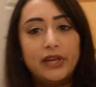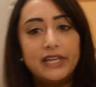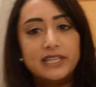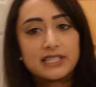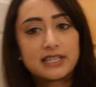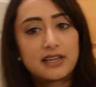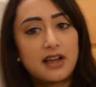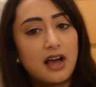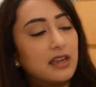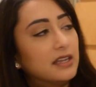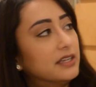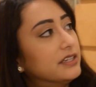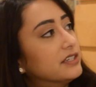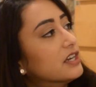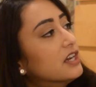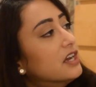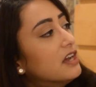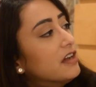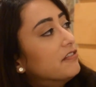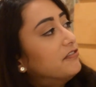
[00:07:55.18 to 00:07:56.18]
wheat coloured
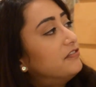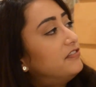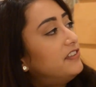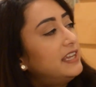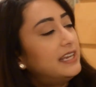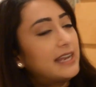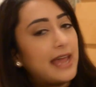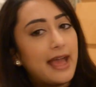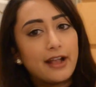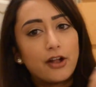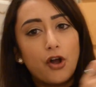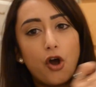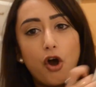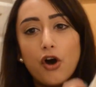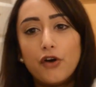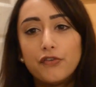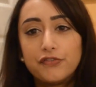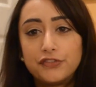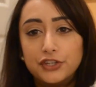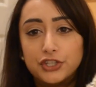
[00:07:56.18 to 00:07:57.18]
V-neck,
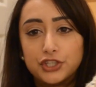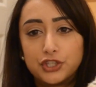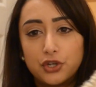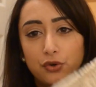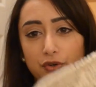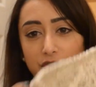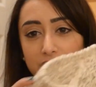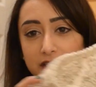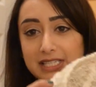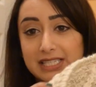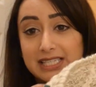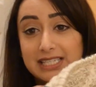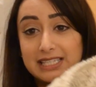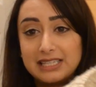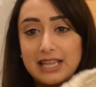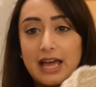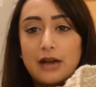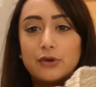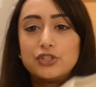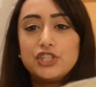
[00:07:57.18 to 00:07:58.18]
off-the-shoulder,
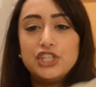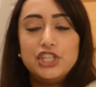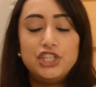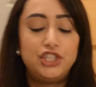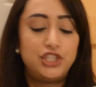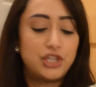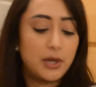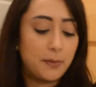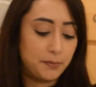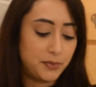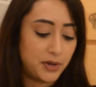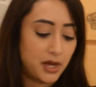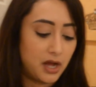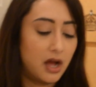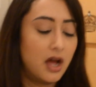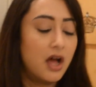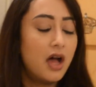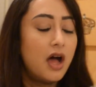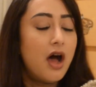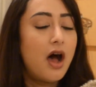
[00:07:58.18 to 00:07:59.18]
slouchy jumper.